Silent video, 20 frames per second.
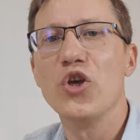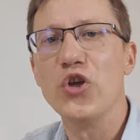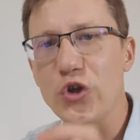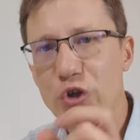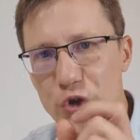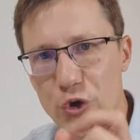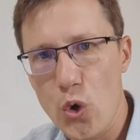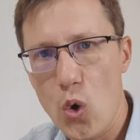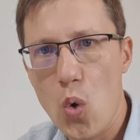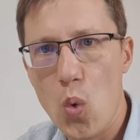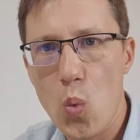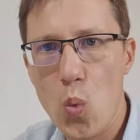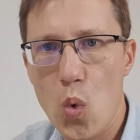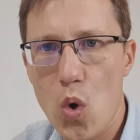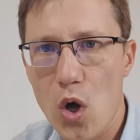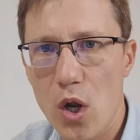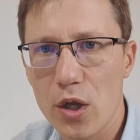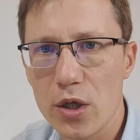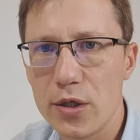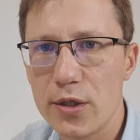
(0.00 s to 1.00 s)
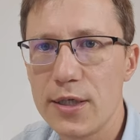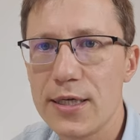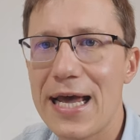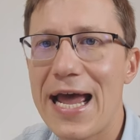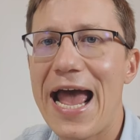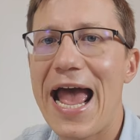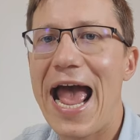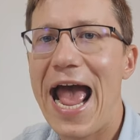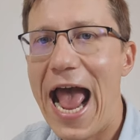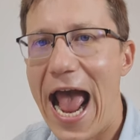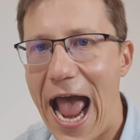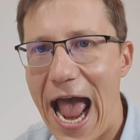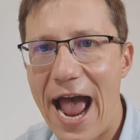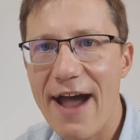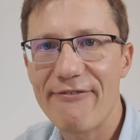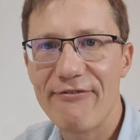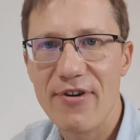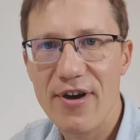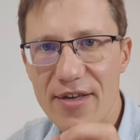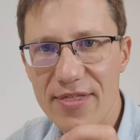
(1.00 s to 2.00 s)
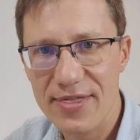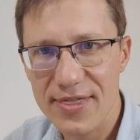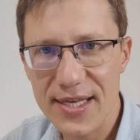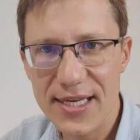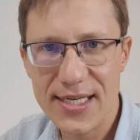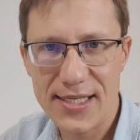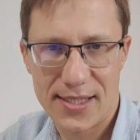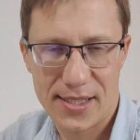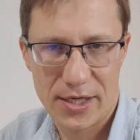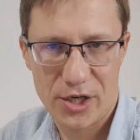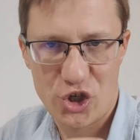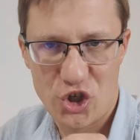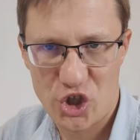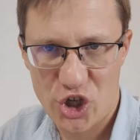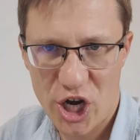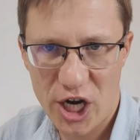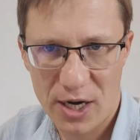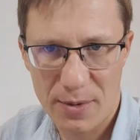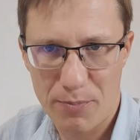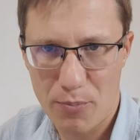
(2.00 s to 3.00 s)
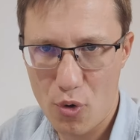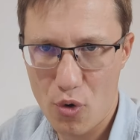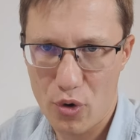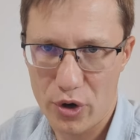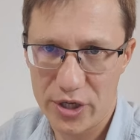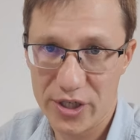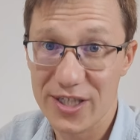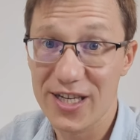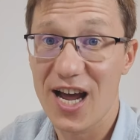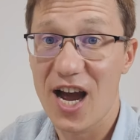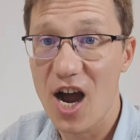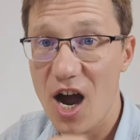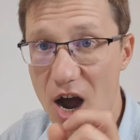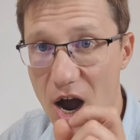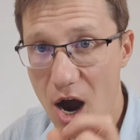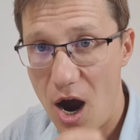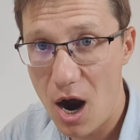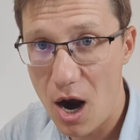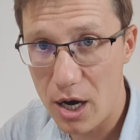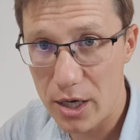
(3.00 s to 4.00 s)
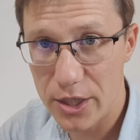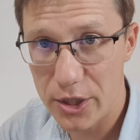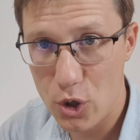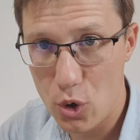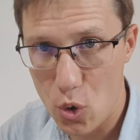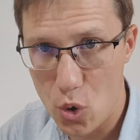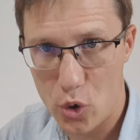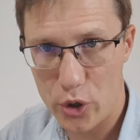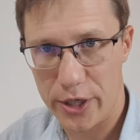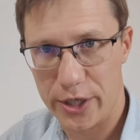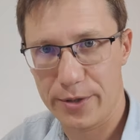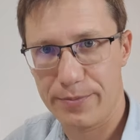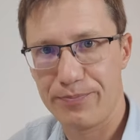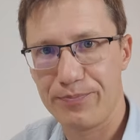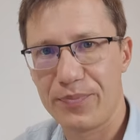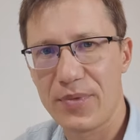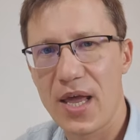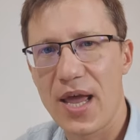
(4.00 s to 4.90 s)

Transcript: your wallet have these checkpoints hard coded.